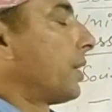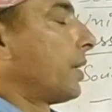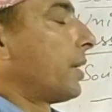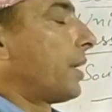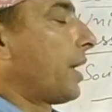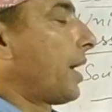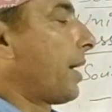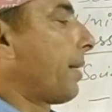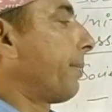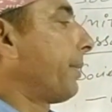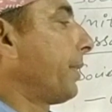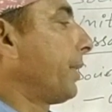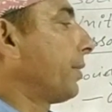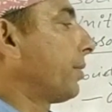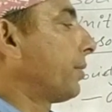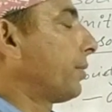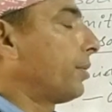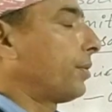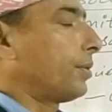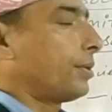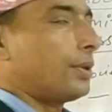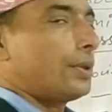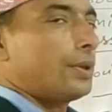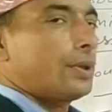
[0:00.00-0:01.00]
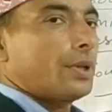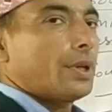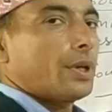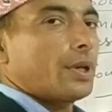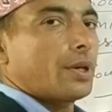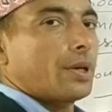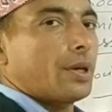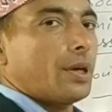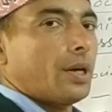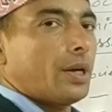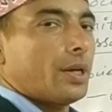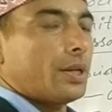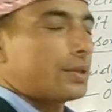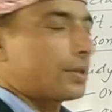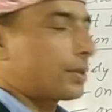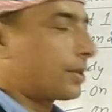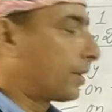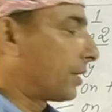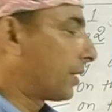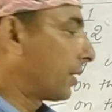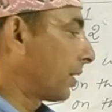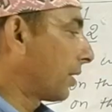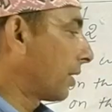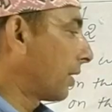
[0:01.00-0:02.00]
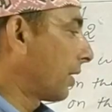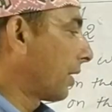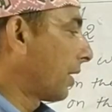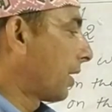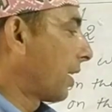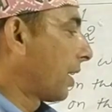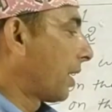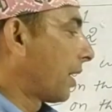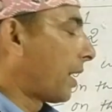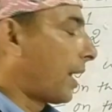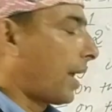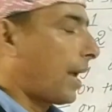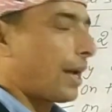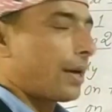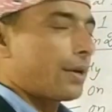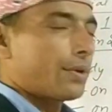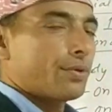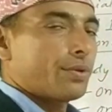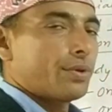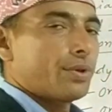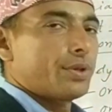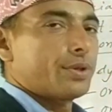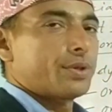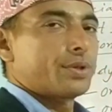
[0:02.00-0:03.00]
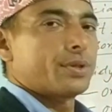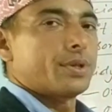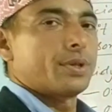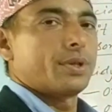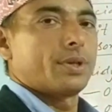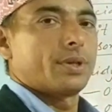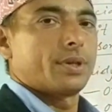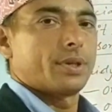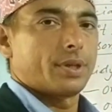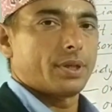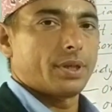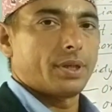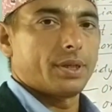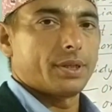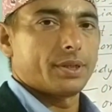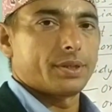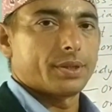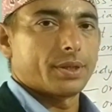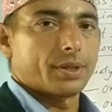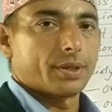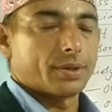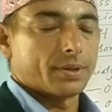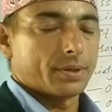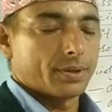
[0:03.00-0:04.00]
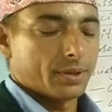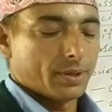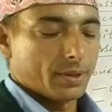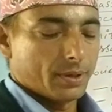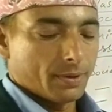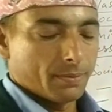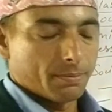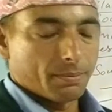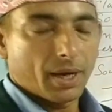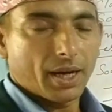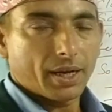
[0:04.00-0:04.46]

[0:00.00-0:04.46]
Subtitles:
livelihood, culture, language, religion.